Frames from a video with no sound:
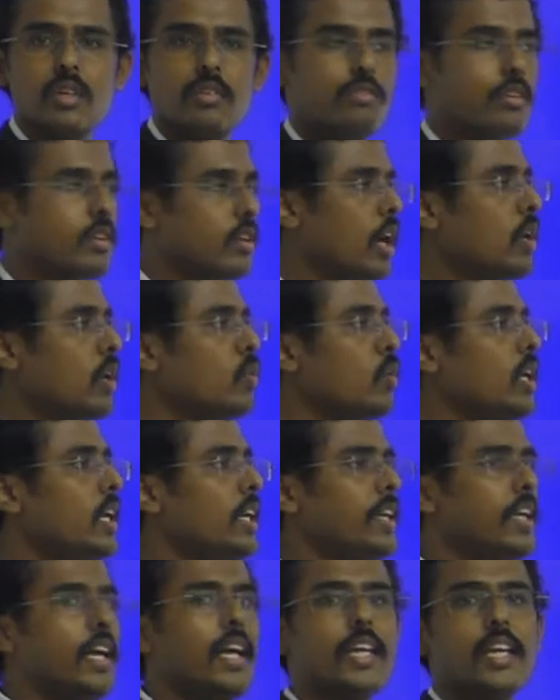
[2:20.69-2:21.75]
We are not
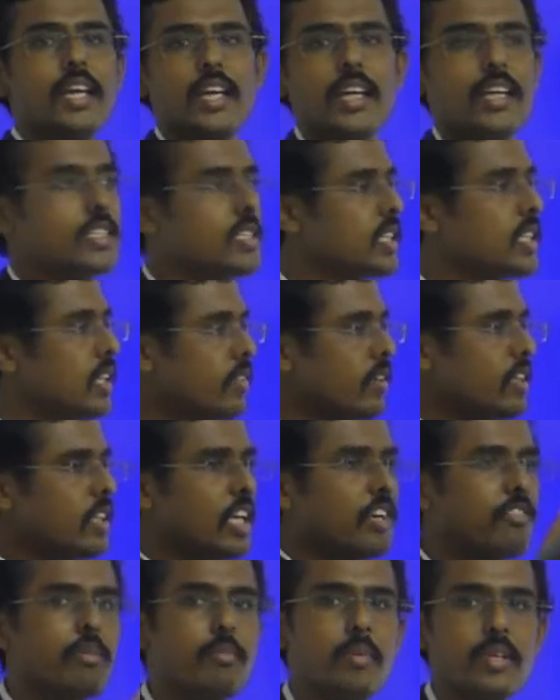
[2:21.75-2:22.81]
only taking, it is giving the
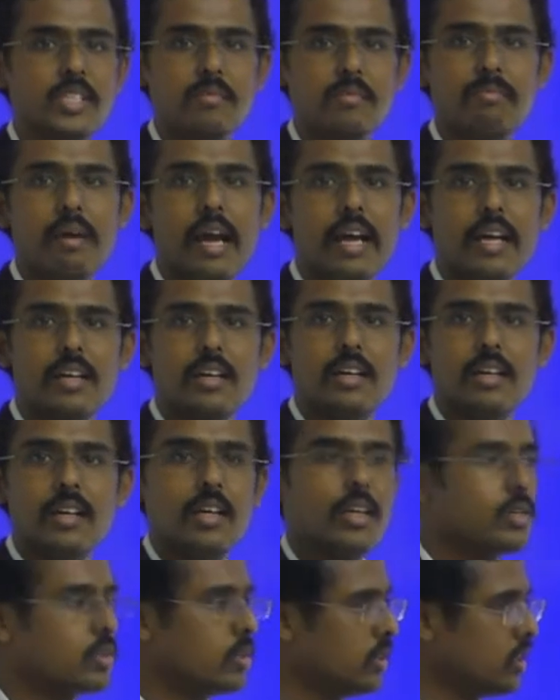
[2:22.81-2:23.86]
information back.
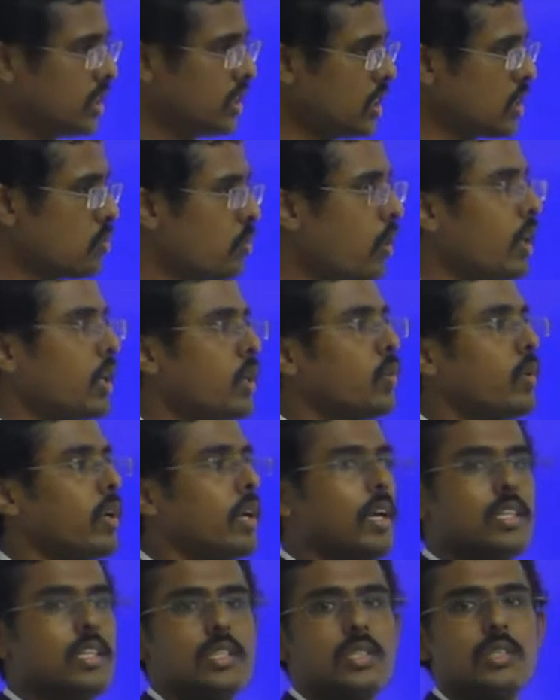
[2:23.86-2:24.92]
So this is what your
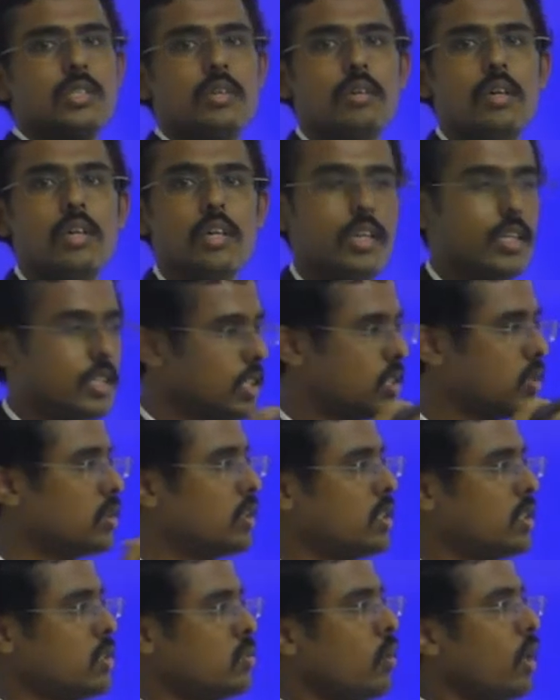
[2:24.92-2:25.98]
lens, this
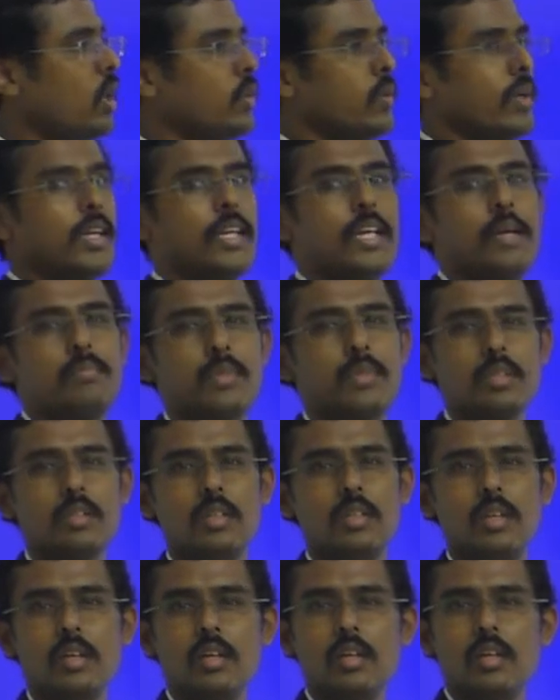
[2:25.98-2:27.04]
is what your depth,
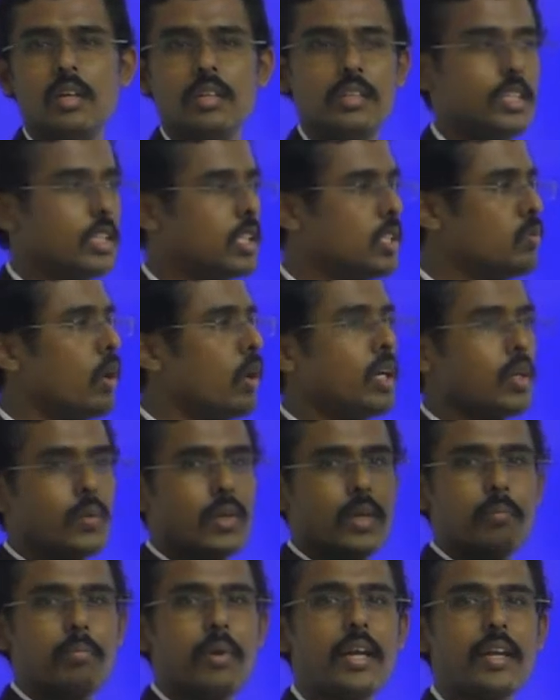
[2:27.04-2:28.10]
this is what your
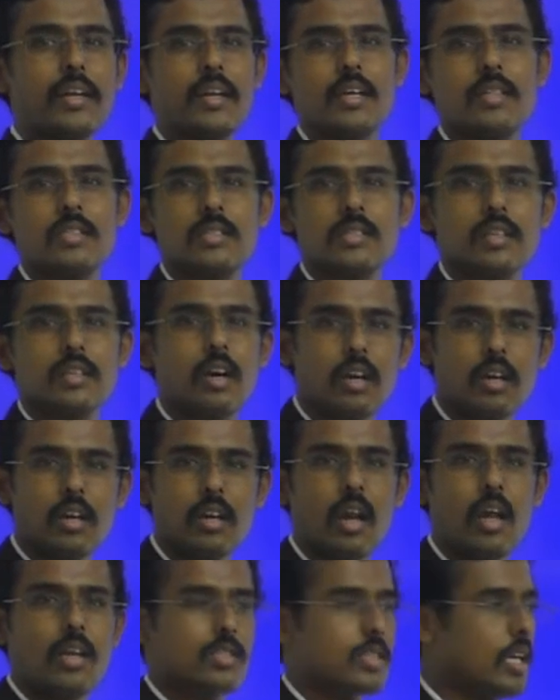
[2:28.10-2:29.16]
brightness,
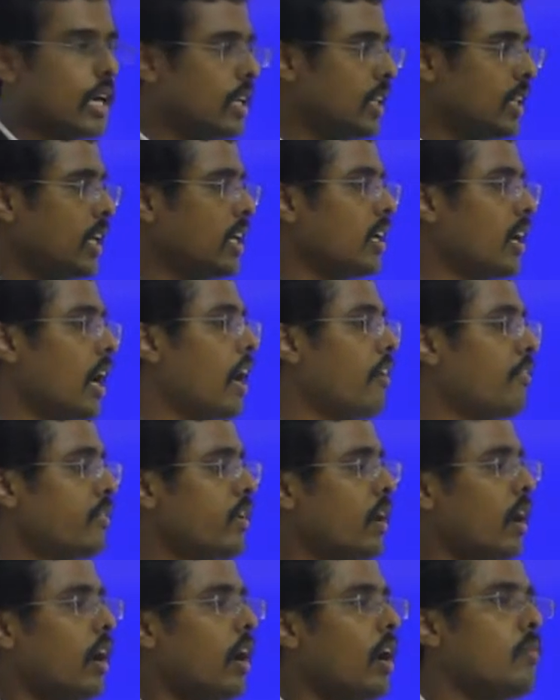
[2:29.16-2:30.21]
contrast, and then after
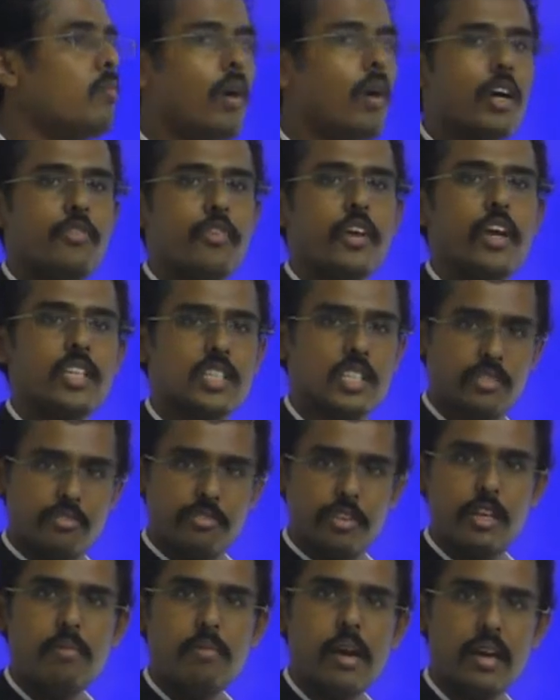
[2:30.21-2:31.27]
all modifications,
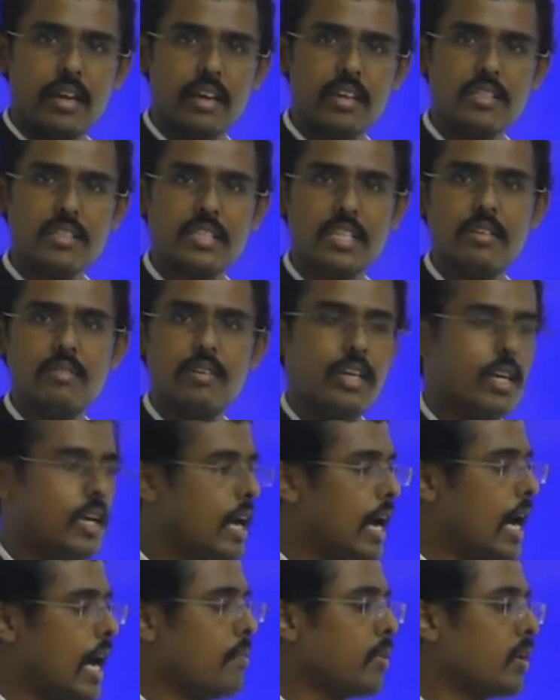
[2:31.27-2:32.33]
feedback received,
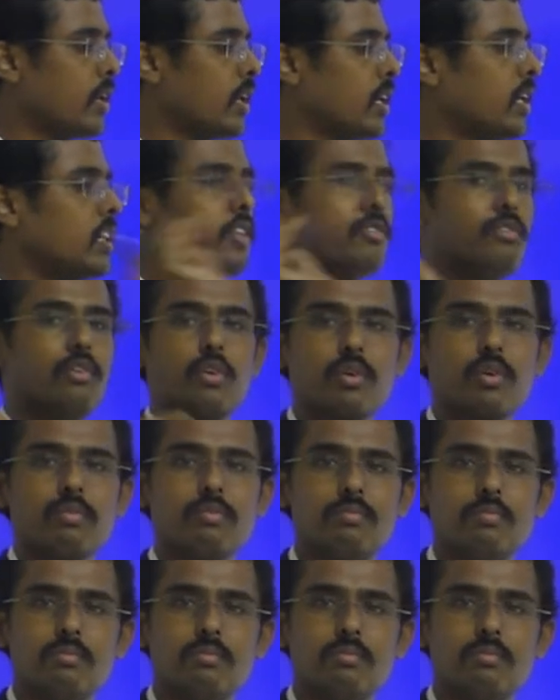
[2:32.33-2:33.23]
I am clicking the photo.